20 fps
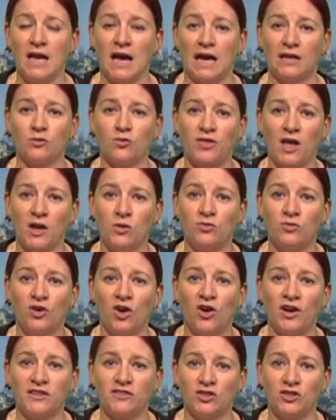And although
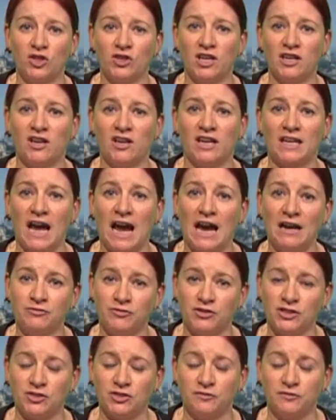NICE are looking at an
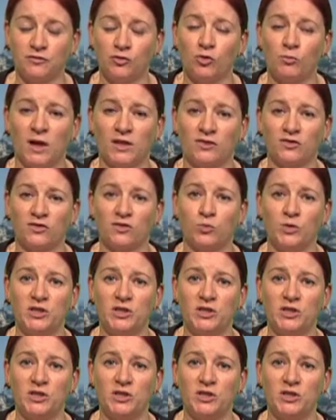average of 4 months,